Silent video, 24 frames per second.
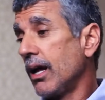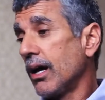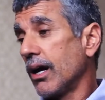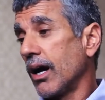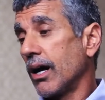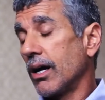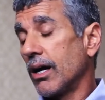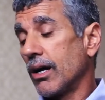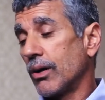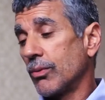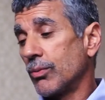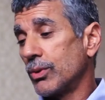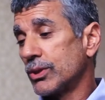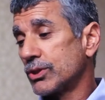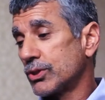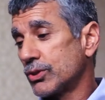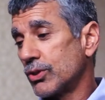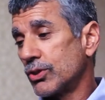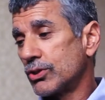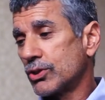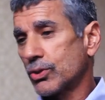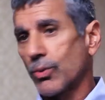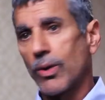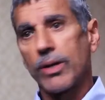Uh,
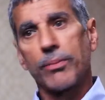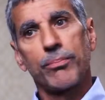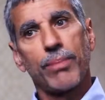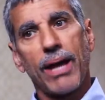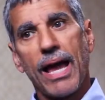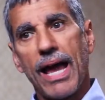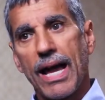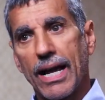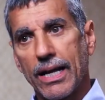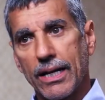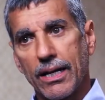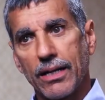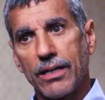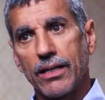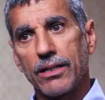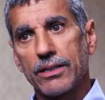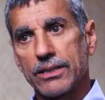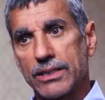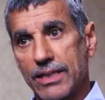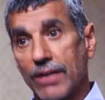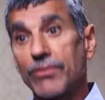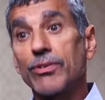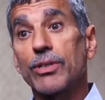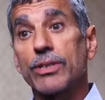research going back uh,
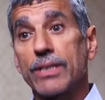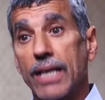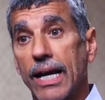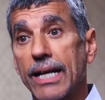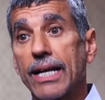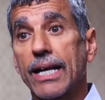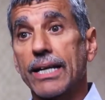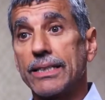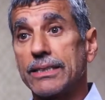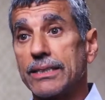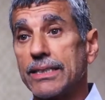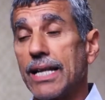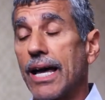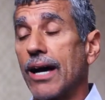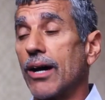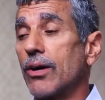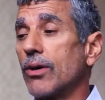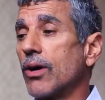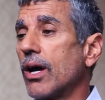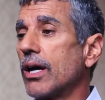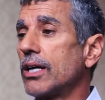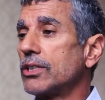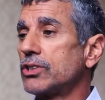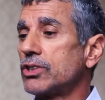several decades
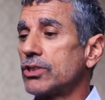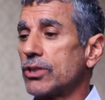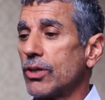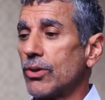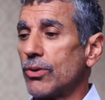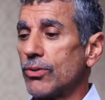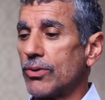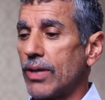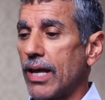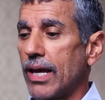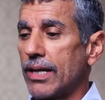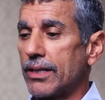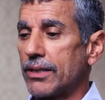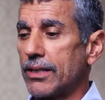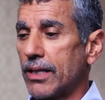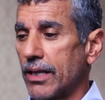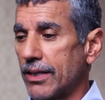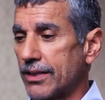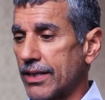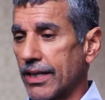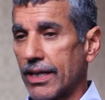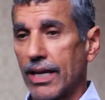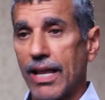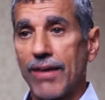now has shown that
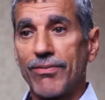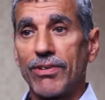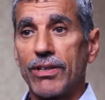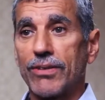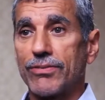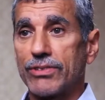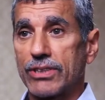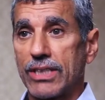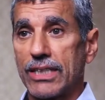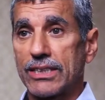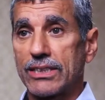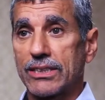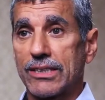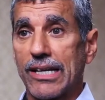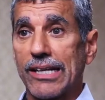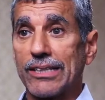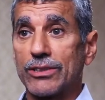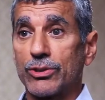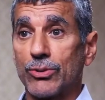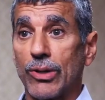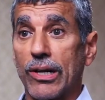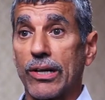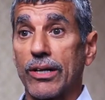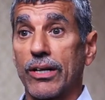the level of
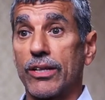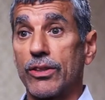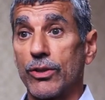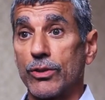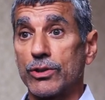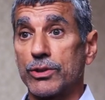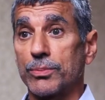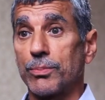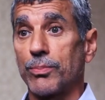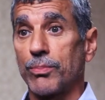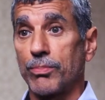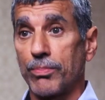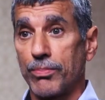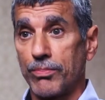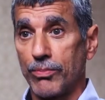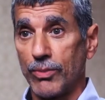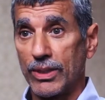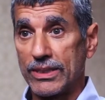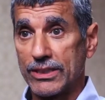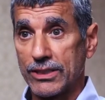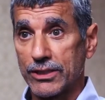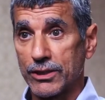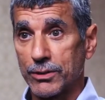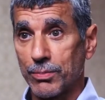testosterone in those
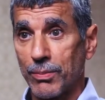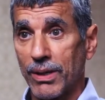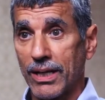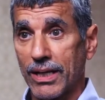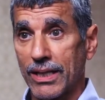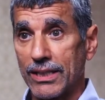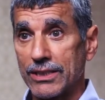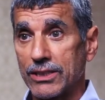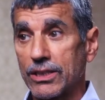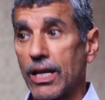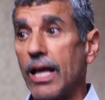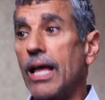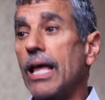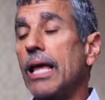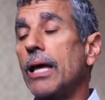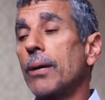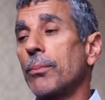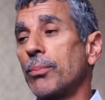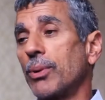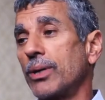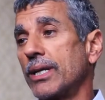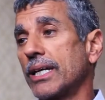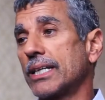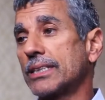rhesus monkeys
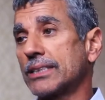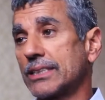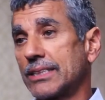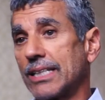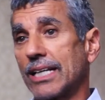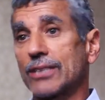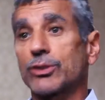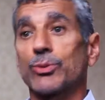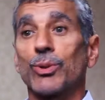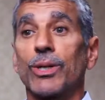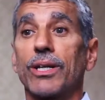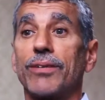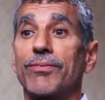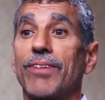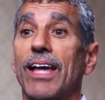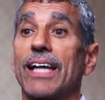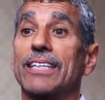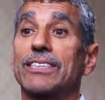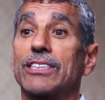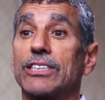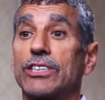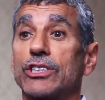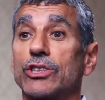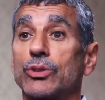predicts sexual advances